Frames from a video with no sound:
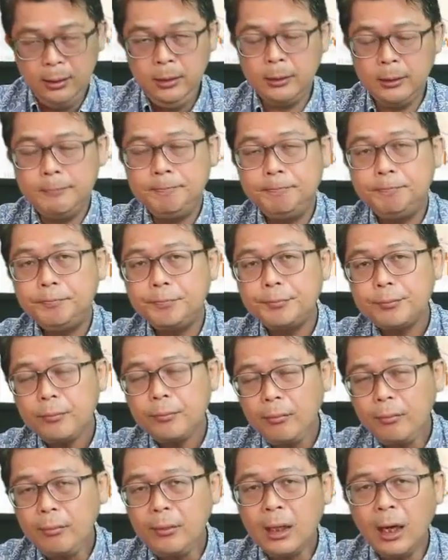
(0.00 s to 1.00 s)

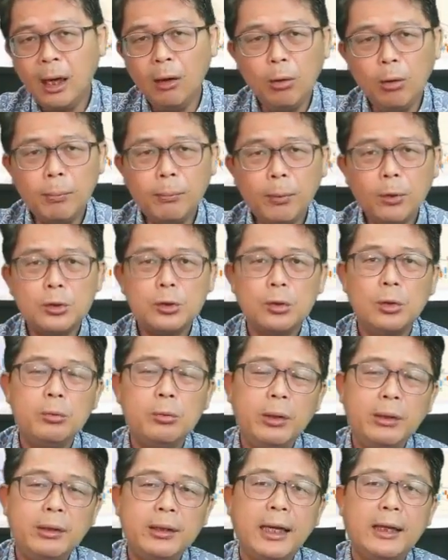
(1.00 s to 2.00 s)
Our approach,
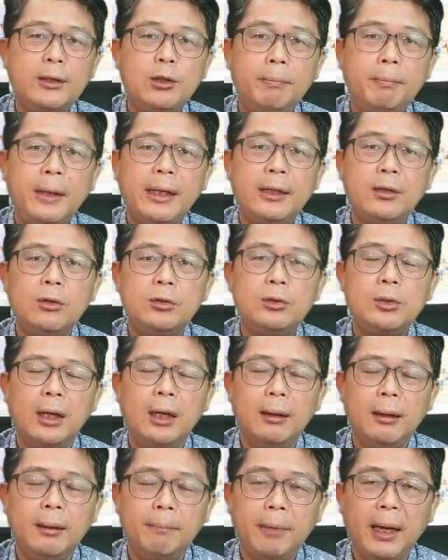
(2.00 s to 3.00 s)
so we tend to pick
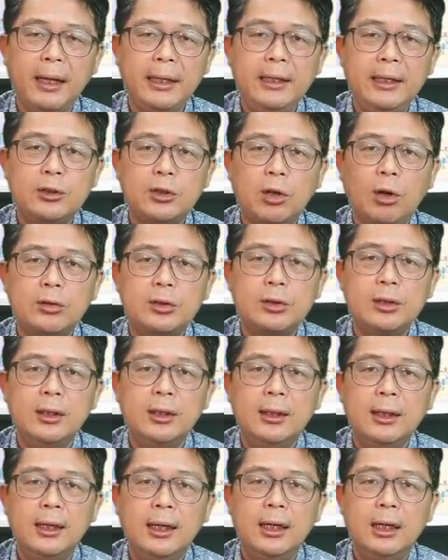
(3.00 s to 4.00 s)
those penny
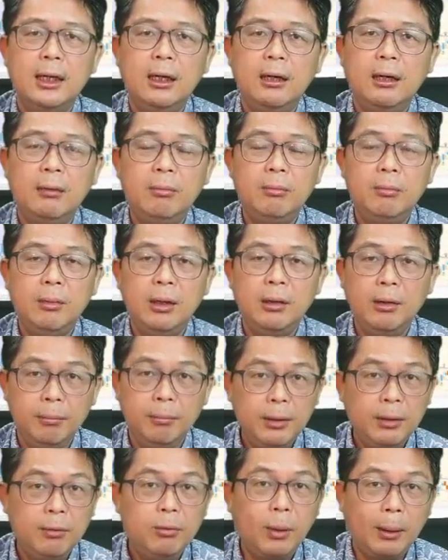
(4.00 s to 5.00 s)
stocks
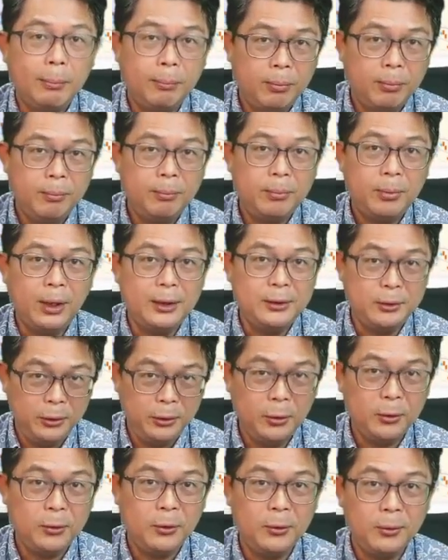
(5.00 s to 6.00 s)
above what
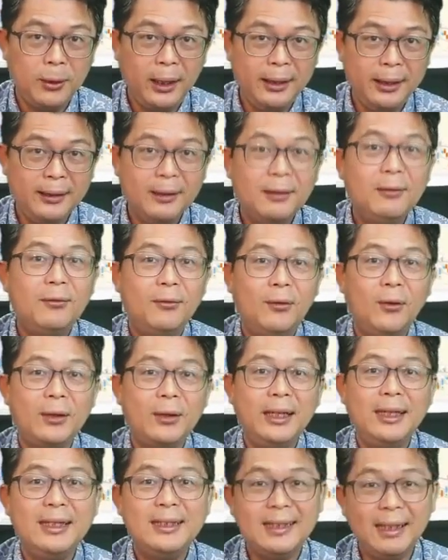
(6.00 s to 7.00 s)
price do you all know, right?
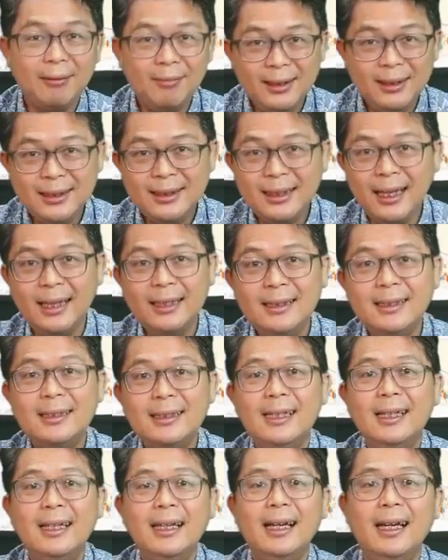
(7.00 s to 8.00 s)
47
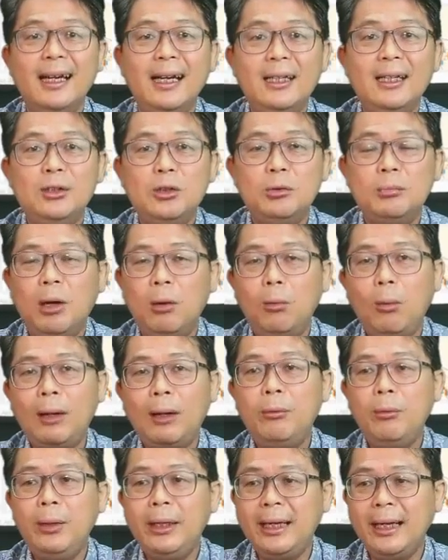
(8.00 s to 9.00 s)
cents and to about
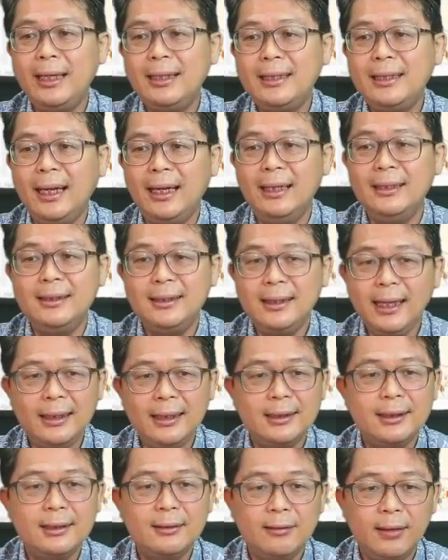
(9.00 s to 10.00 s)
1 ringgit 10
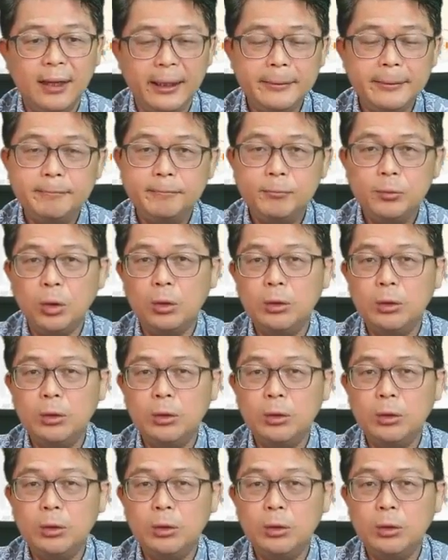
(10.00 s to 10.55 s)
cents, right?